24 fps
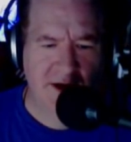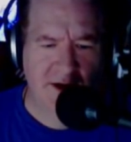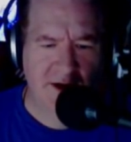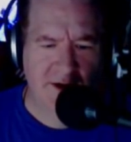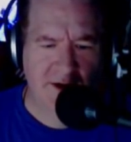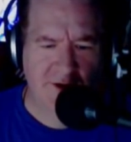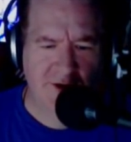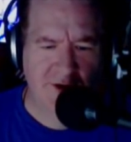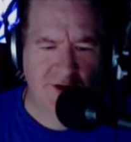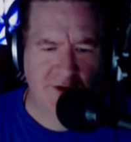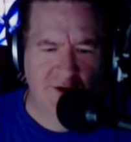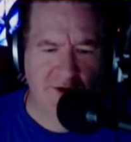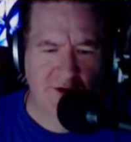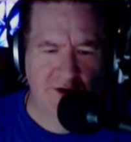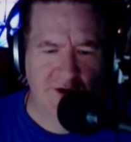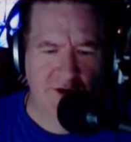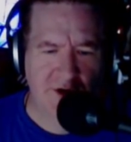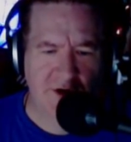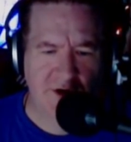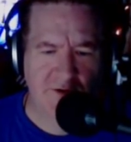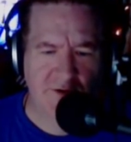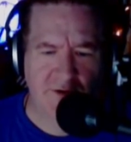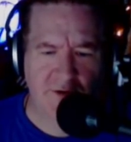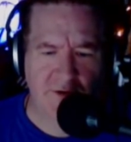George,
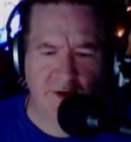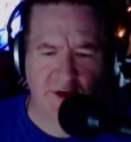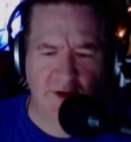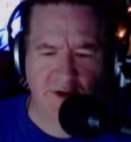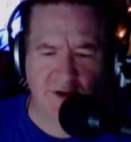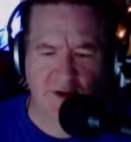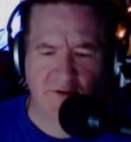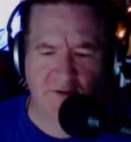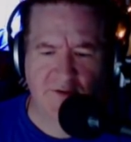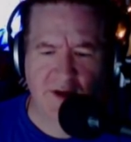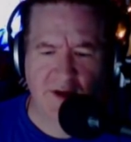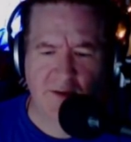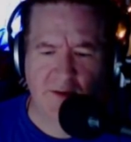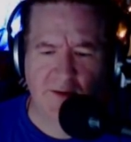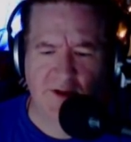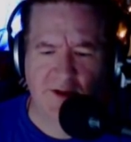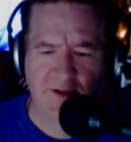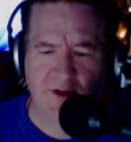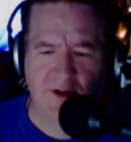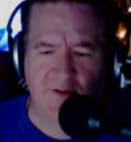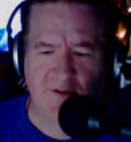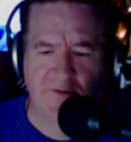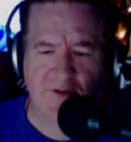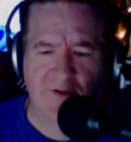along with the rest of the family,
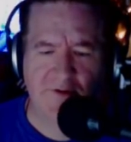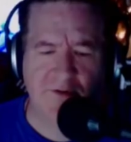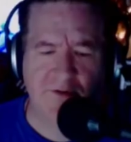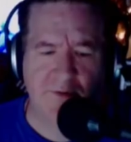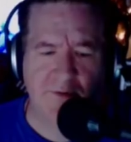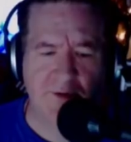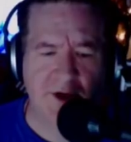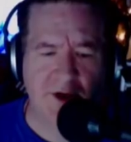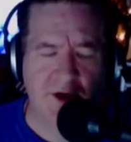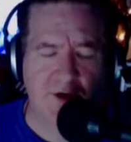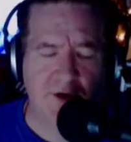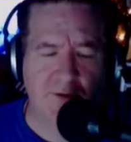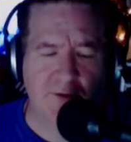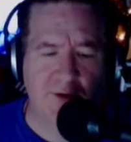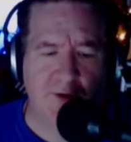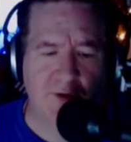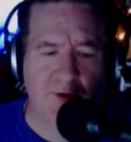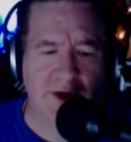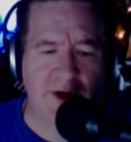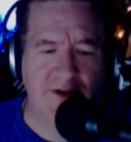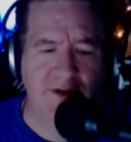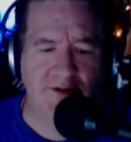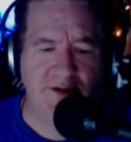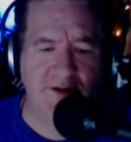suffered from terrible
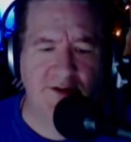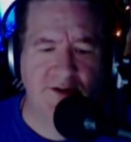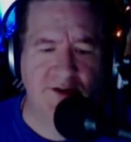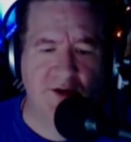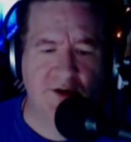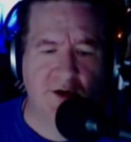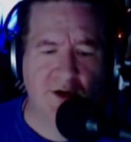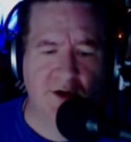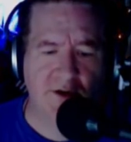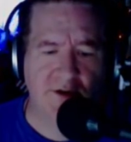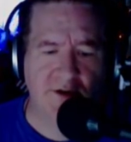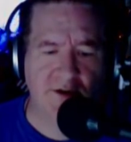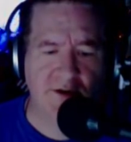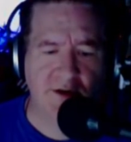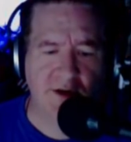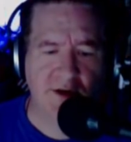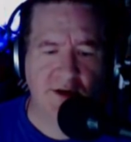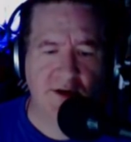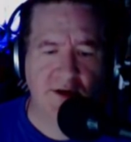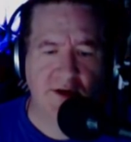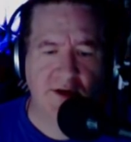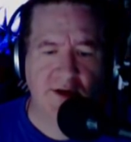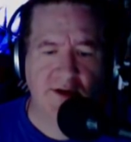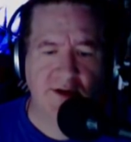racist taunts,
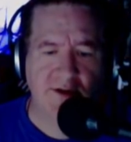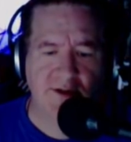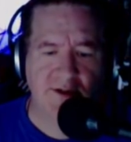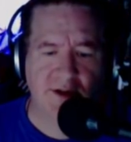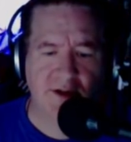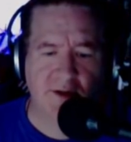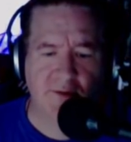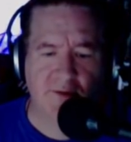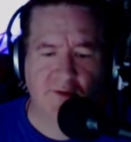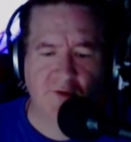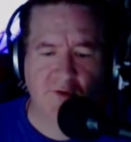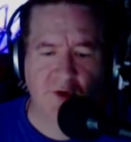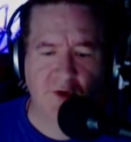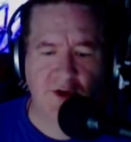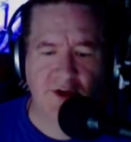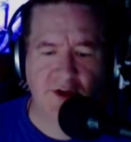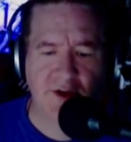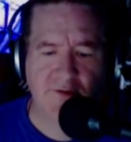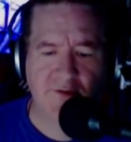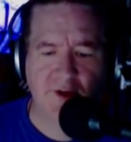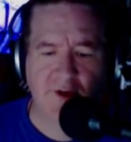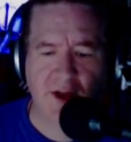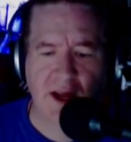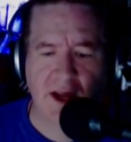some of which
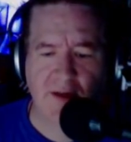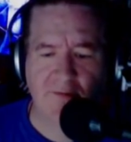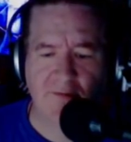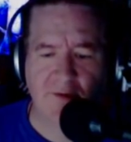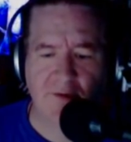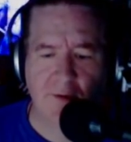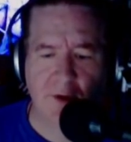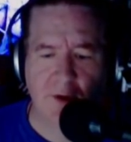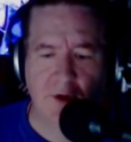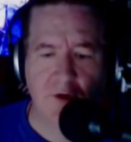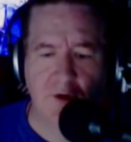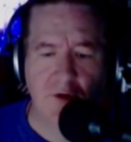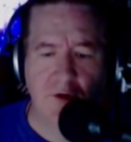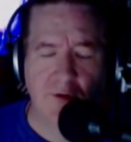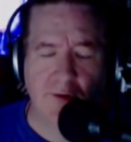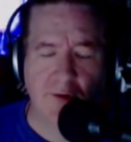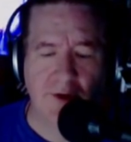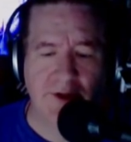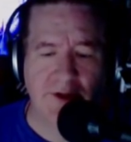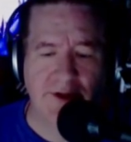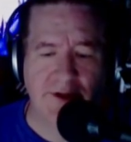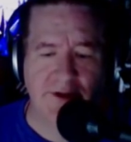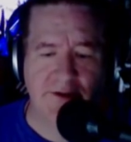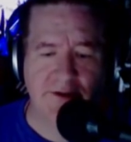even came from the local
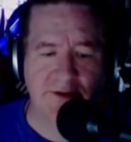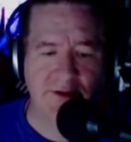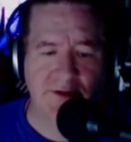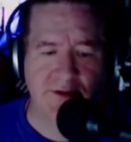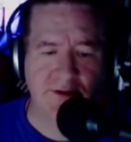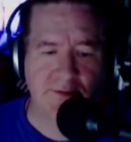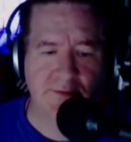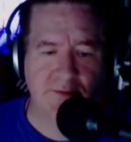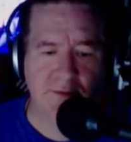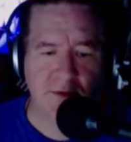police.